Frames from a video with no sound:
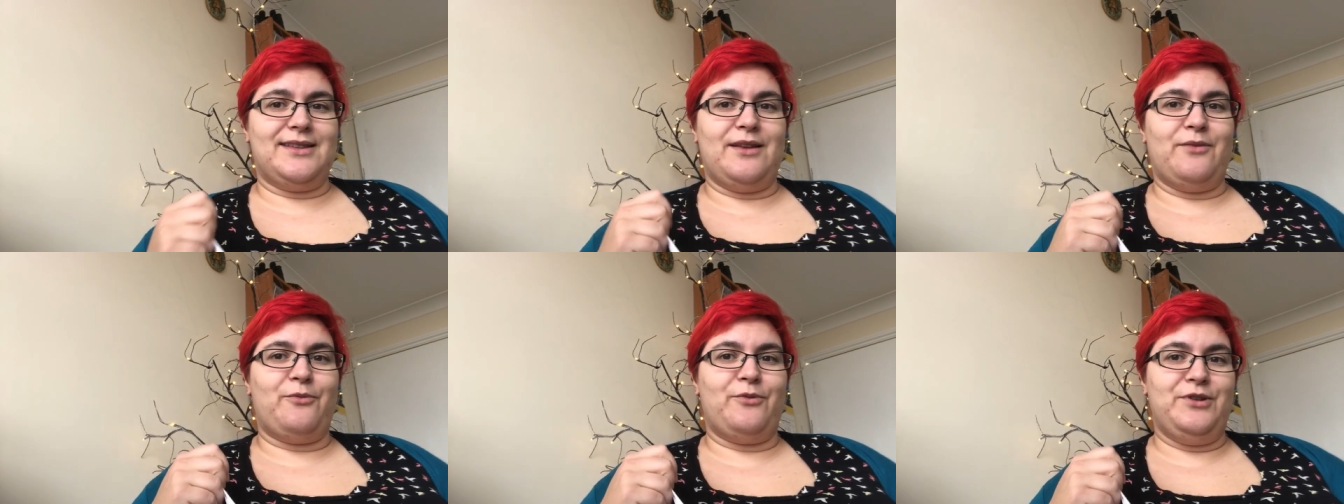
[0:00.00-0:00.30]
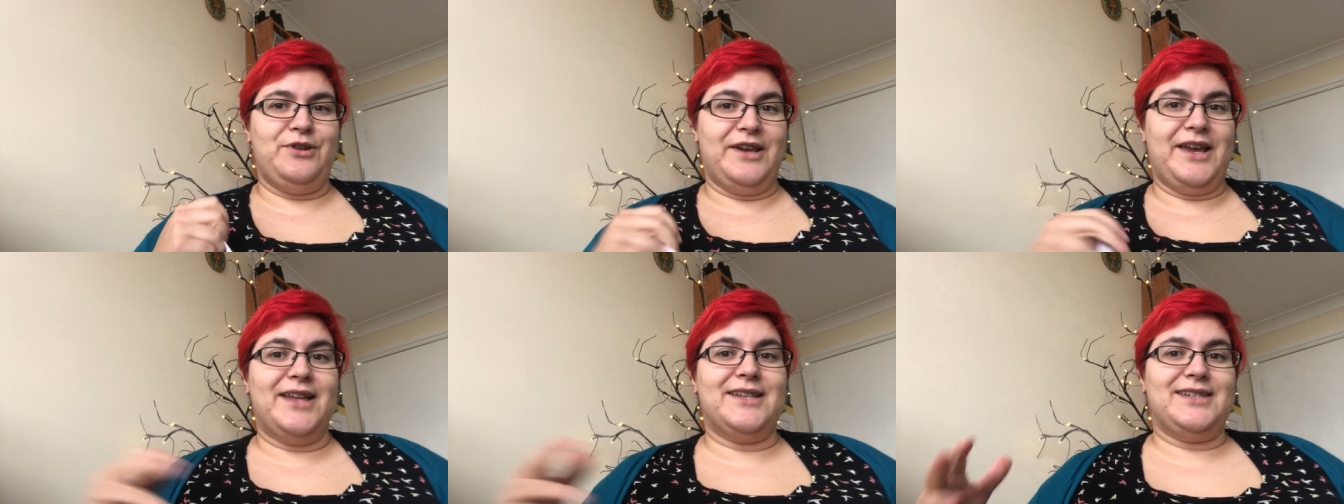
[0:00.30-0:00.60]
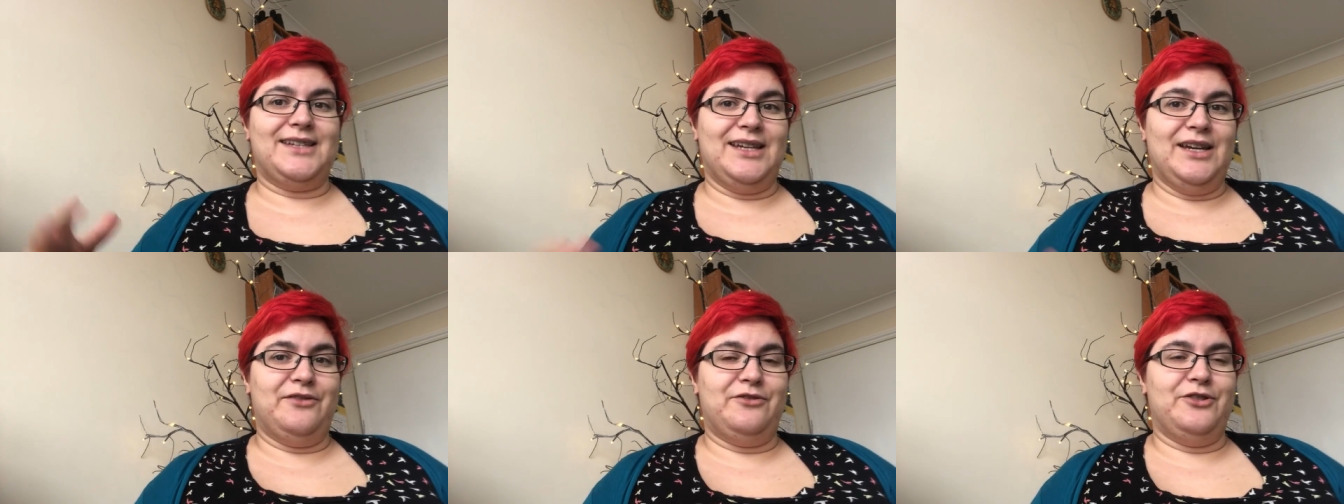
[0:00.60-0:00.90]
Then when you get
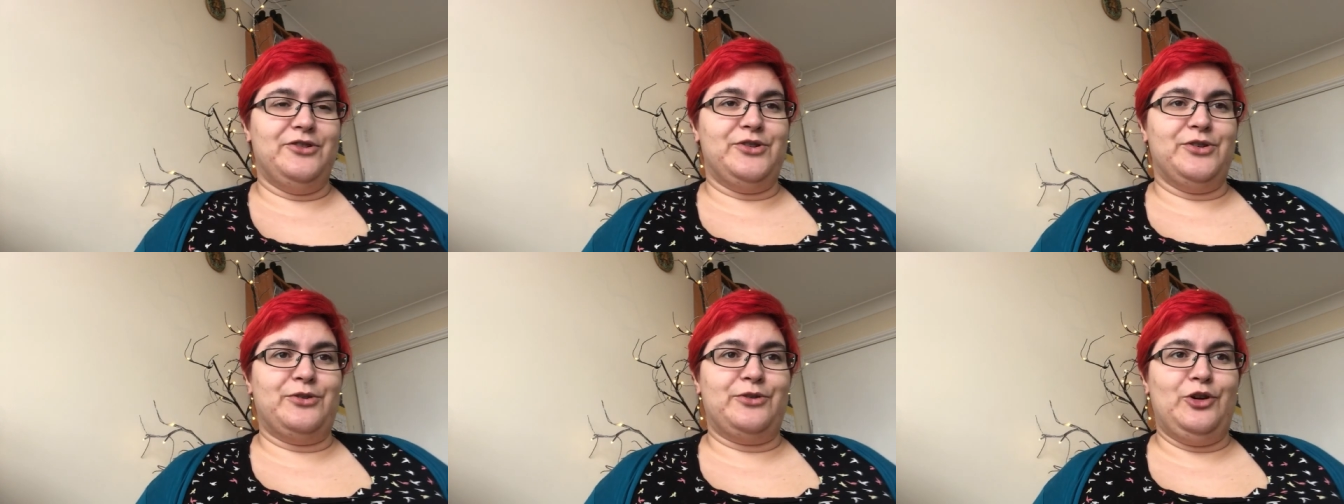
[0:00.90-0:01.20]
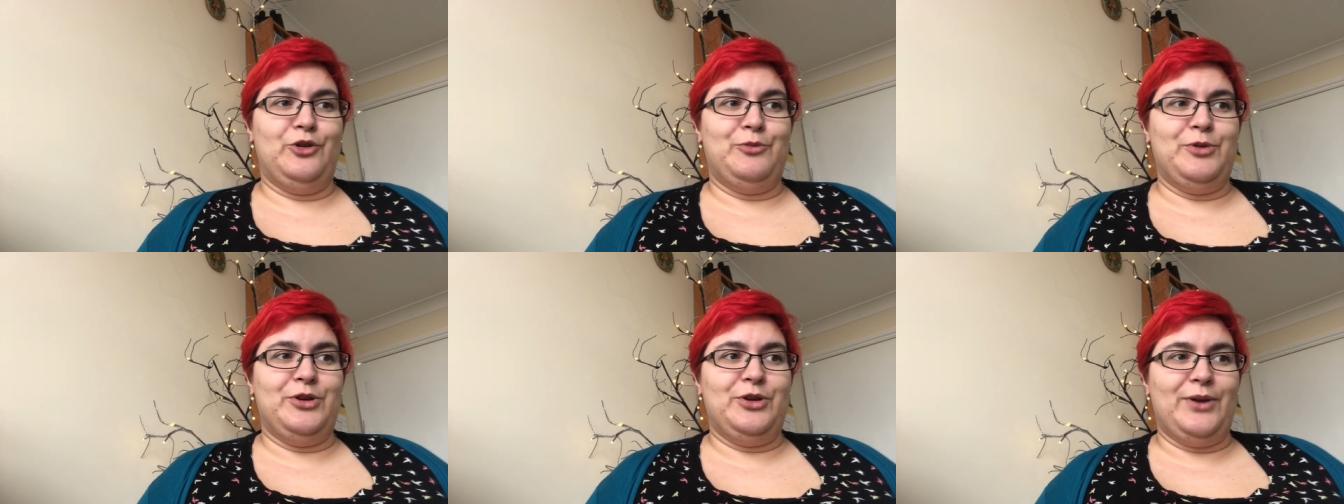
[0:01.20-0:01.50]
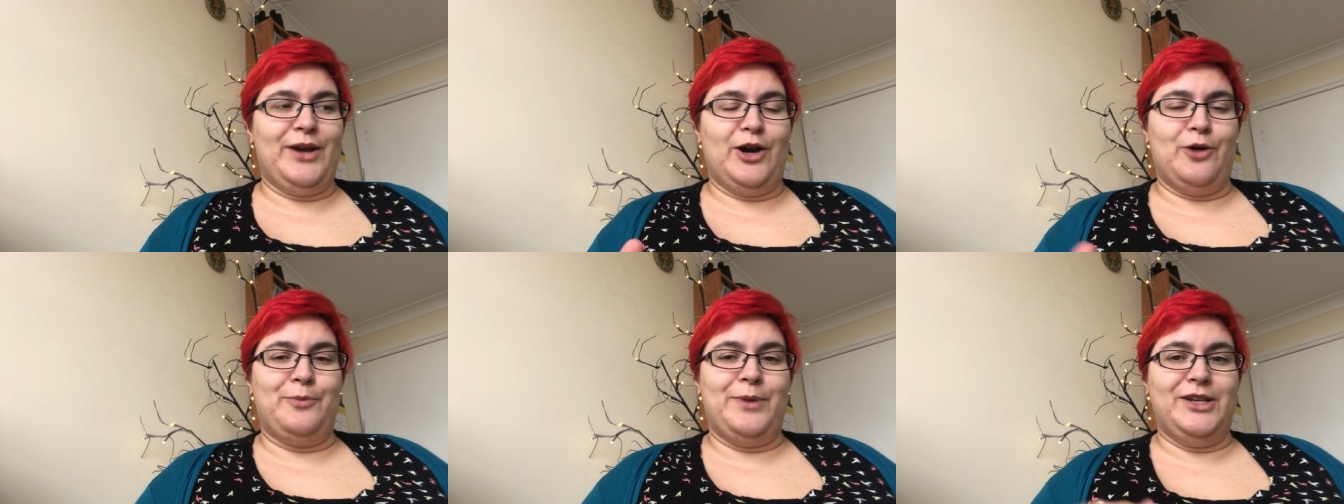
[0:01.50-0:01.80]
together as a group and
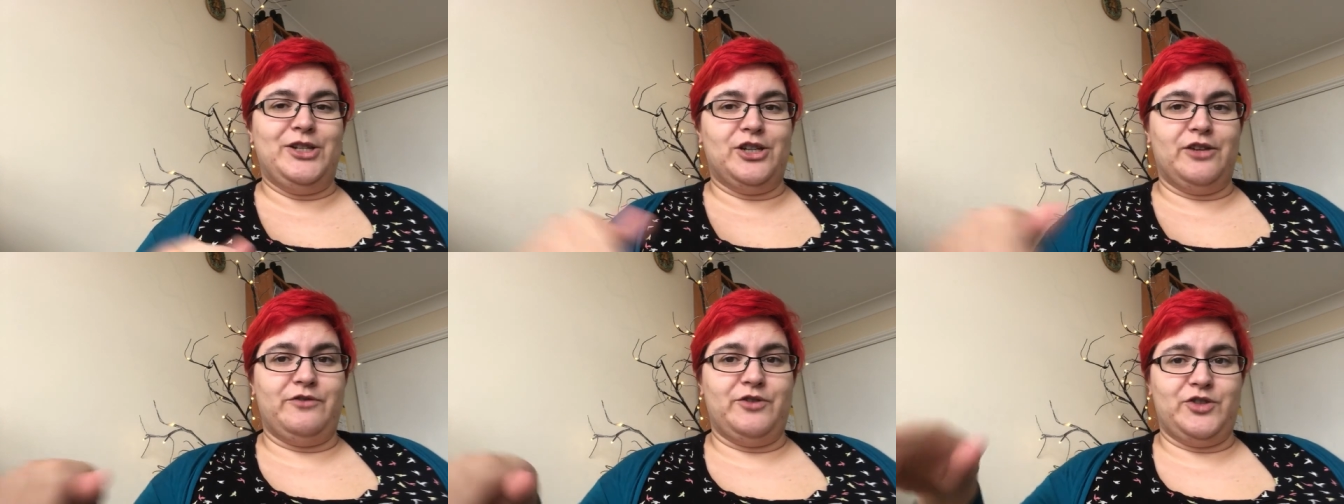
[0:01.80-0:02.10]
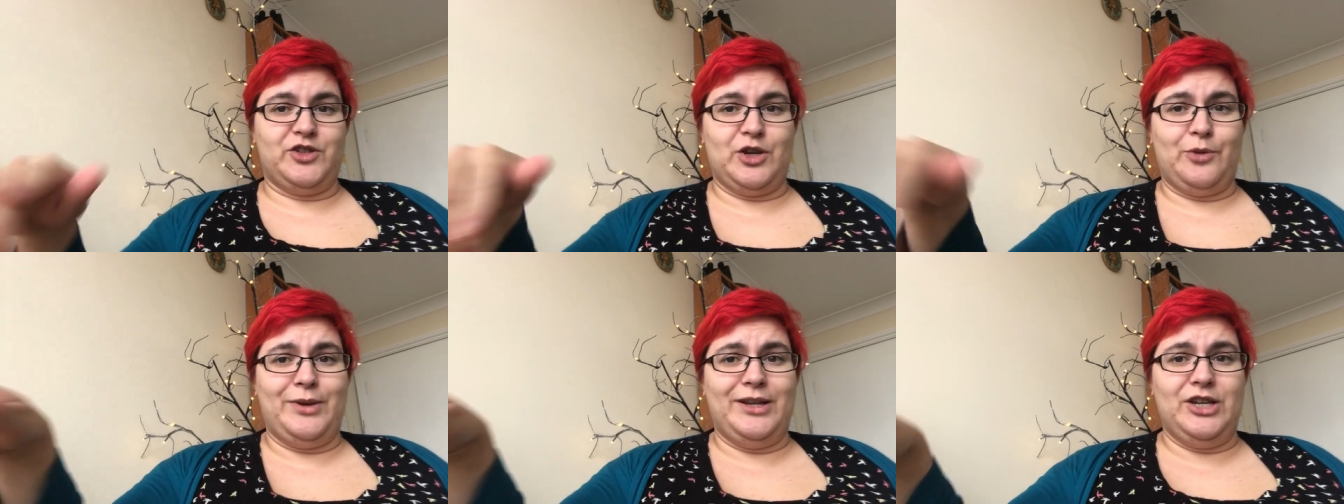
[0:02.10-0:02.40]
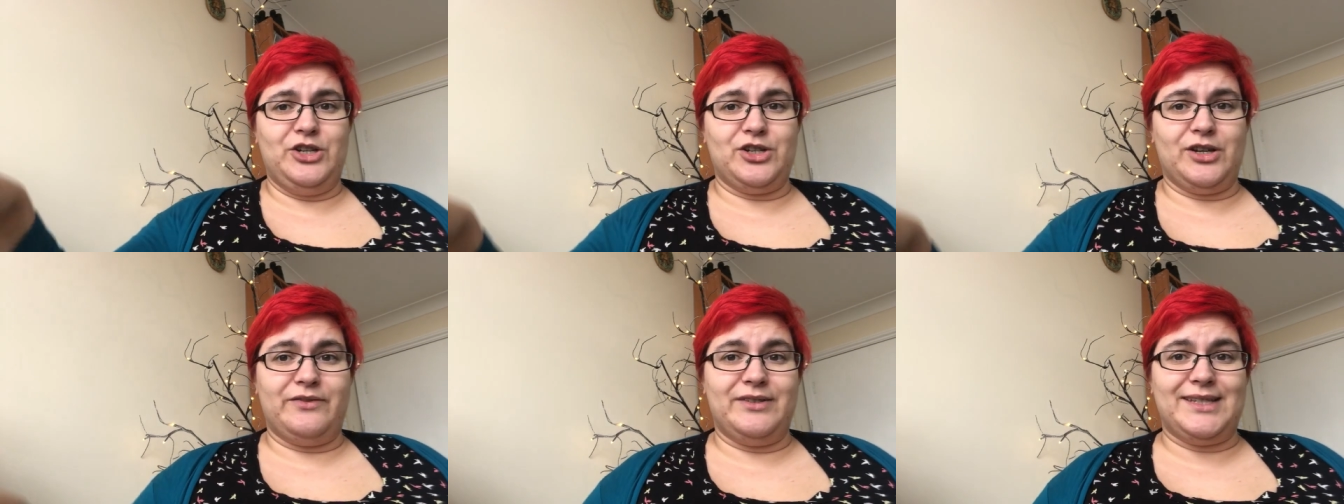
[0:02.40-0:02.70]
you help each other sew in
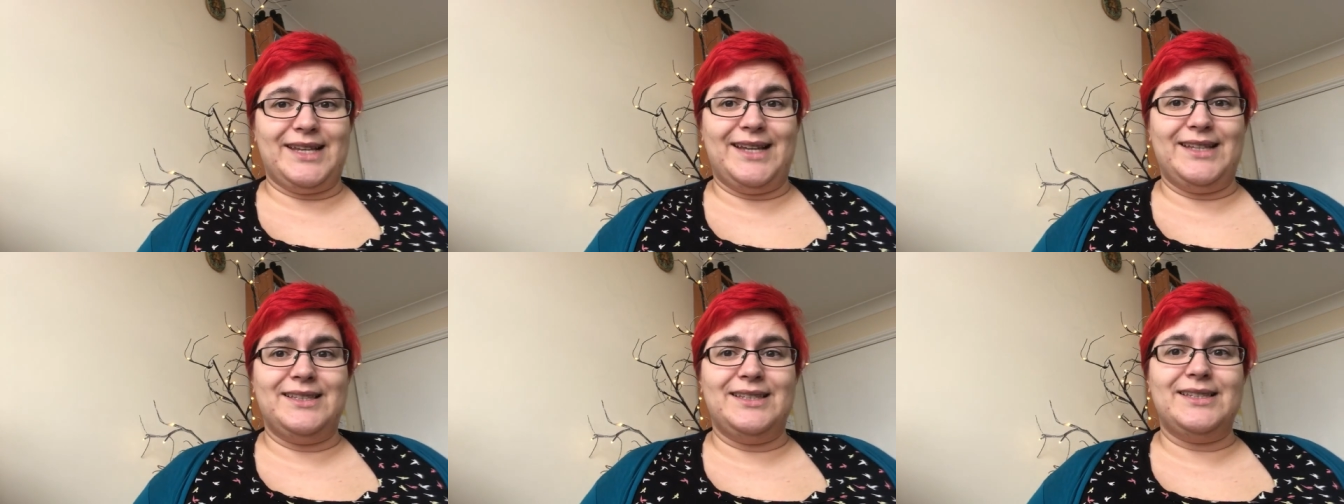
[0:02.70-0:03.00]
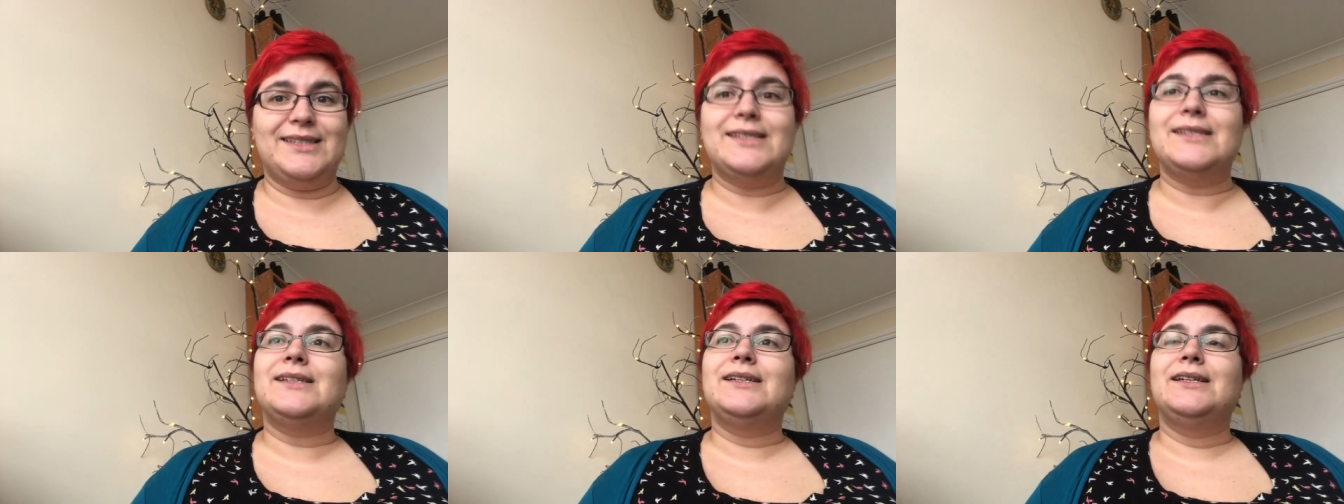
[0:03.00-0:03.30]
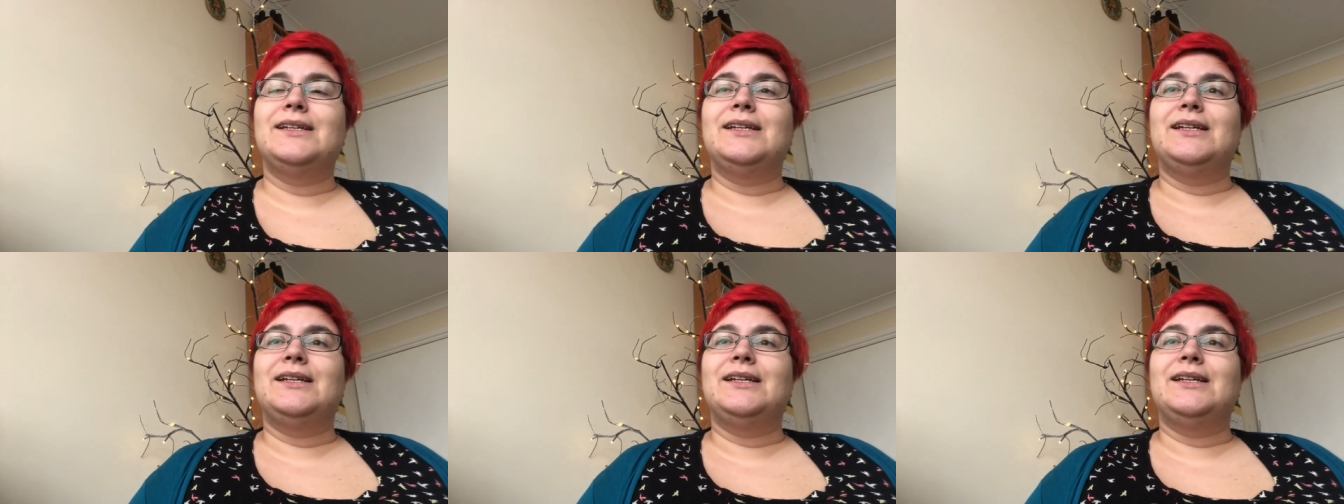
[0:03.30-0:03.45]
each other's ends